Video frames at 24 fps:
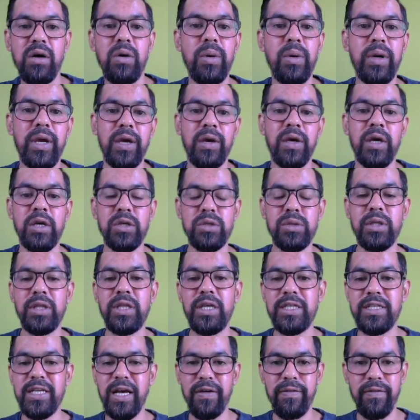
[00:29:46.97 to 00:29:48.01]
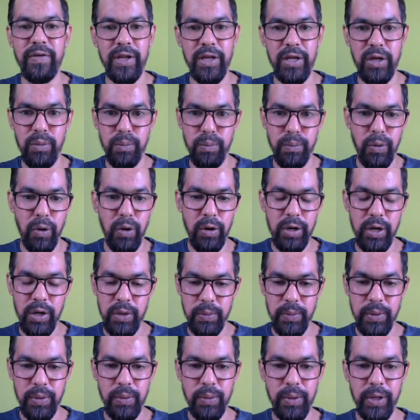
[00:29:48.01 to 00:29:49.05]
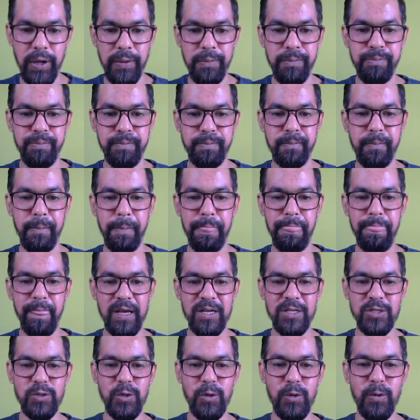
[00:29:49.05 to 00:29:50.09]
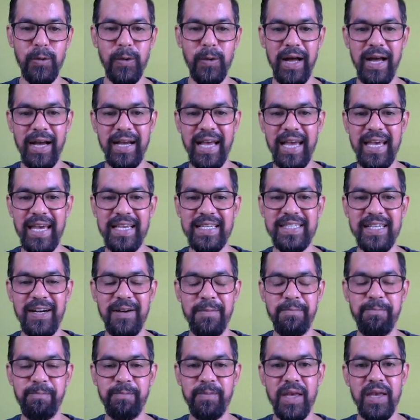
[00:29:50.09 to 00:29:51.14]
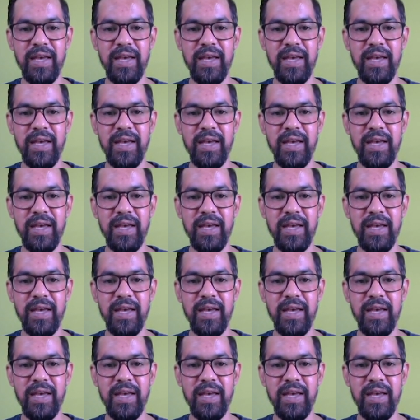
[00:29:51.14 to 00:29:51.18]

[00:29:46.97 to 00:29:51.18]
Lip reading: Okay, so these are very important one. Okay, so guys, I